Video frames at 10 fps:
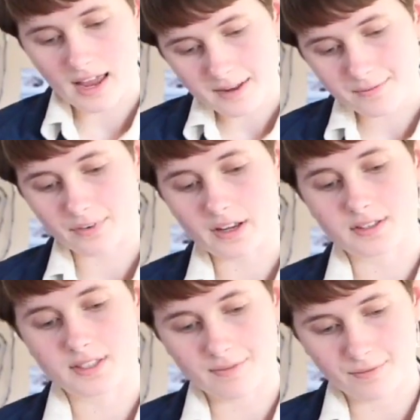8
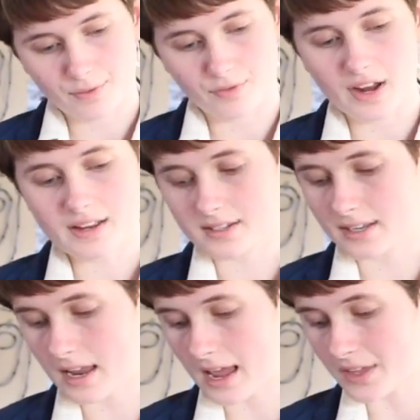fret 7th fret,
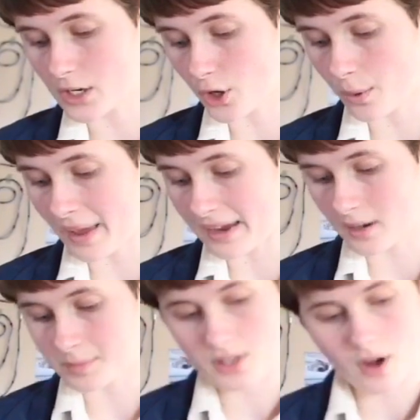and then you go
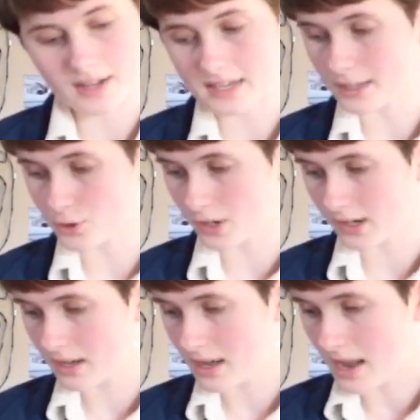back up to the high E
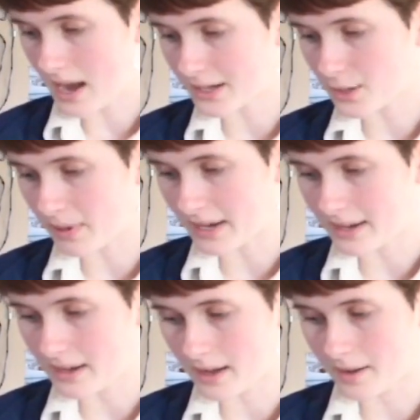string and you
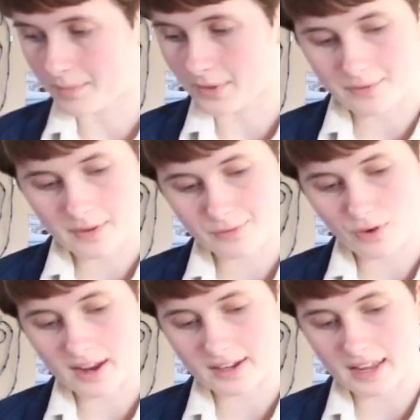play the 5th
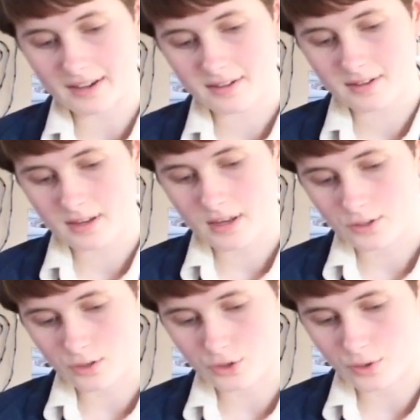fret again,
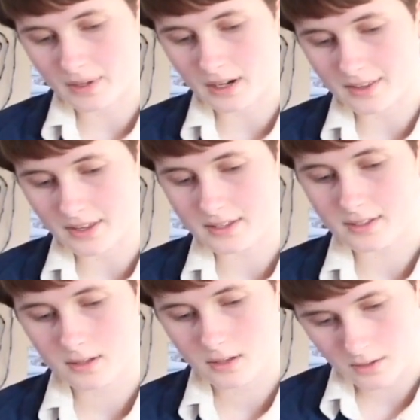so it should be like
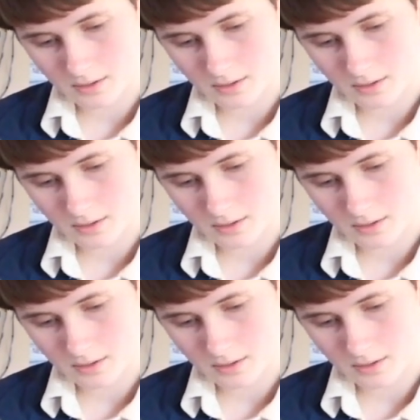this,